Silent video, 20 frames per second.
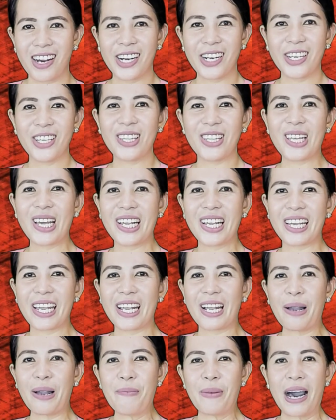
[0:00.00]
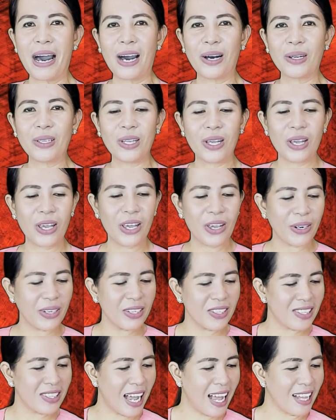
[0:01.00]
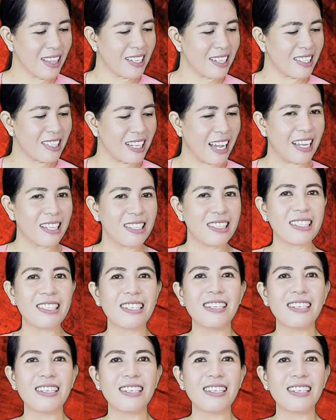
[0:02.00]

are you thinking about your sala set?